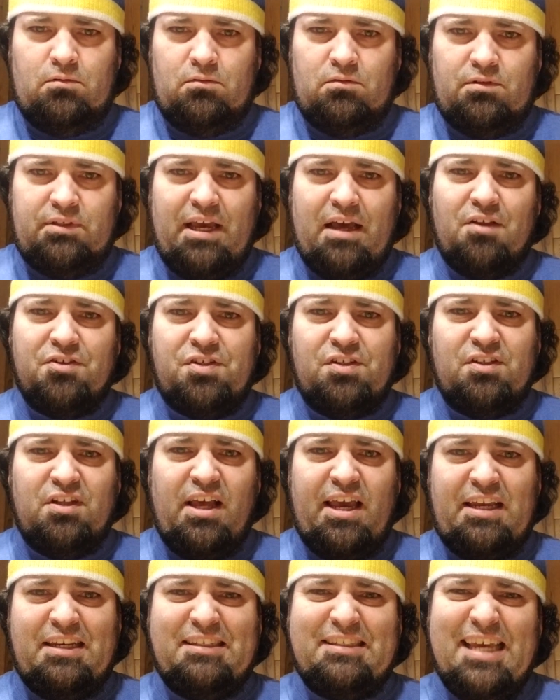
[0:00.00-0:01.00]
Dallas is
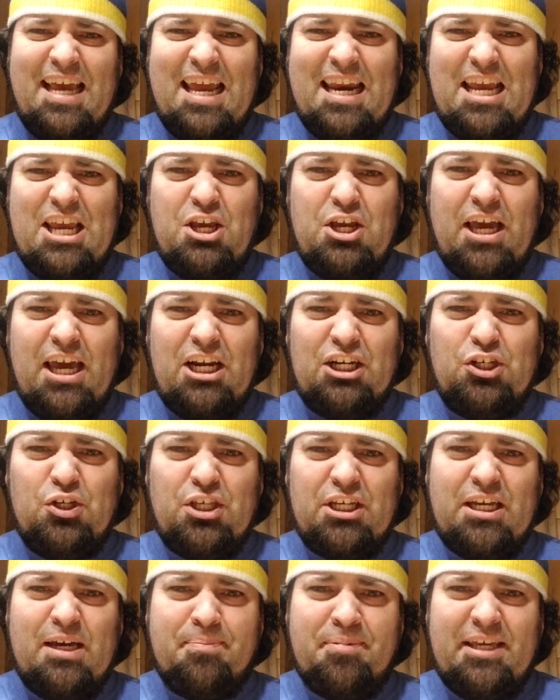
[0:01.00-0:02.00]
like, Daddy, you gotta do
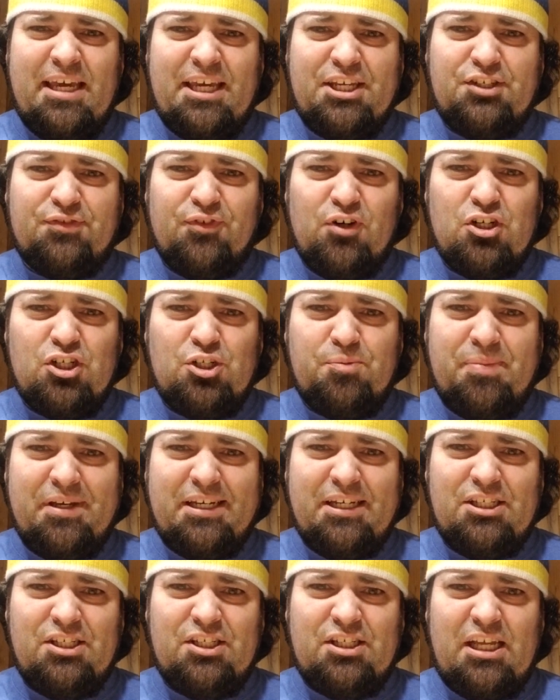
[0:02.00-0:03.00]
the cupcakes first
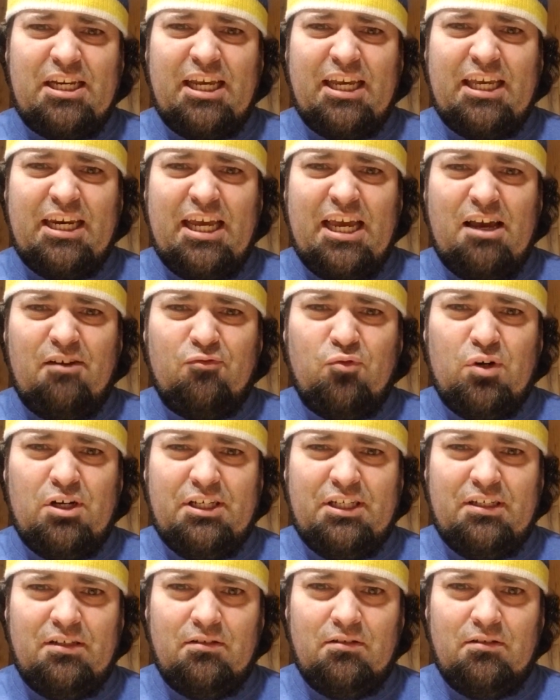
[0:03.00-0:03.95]
because then I can have one.